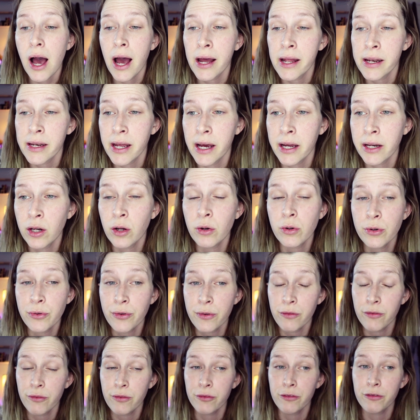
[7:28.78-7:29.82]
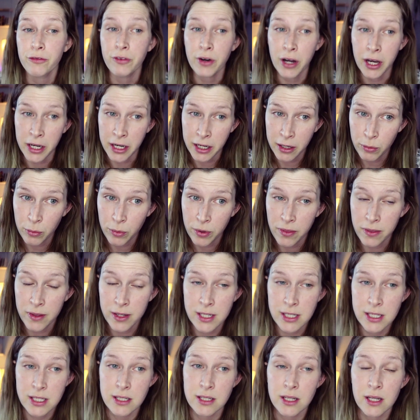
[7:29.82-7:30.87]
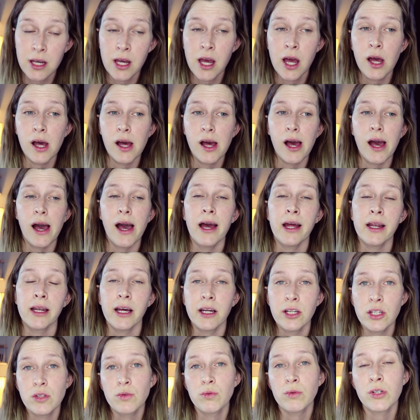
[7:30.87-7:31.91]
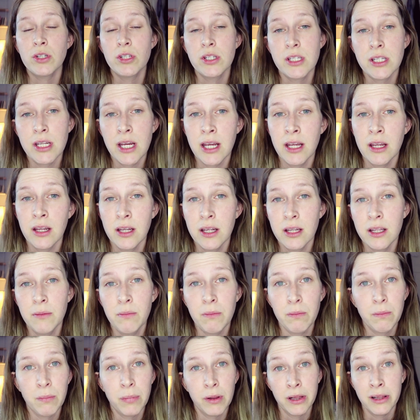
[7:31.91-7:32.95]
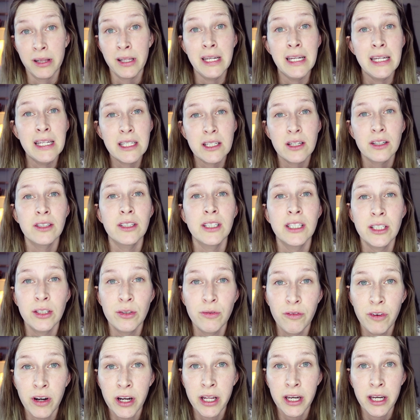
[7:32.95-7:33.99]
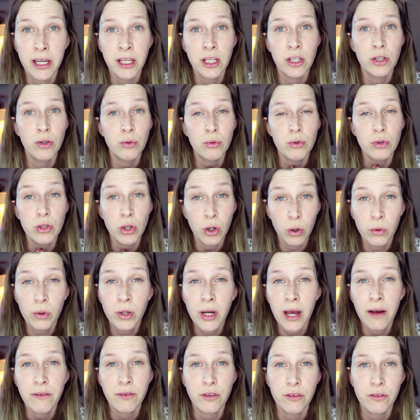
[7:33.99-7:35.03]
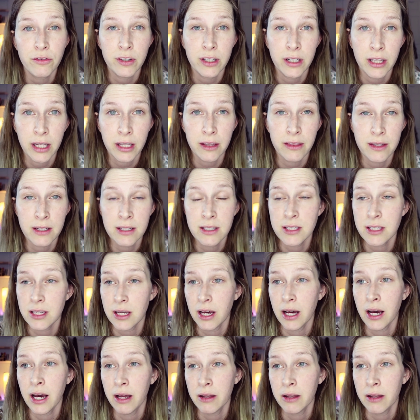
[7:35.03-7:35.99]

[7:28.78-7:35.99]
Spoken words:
And I know you're fighting with this, and I just want to say, please continue fighting. You don't have to feel like this.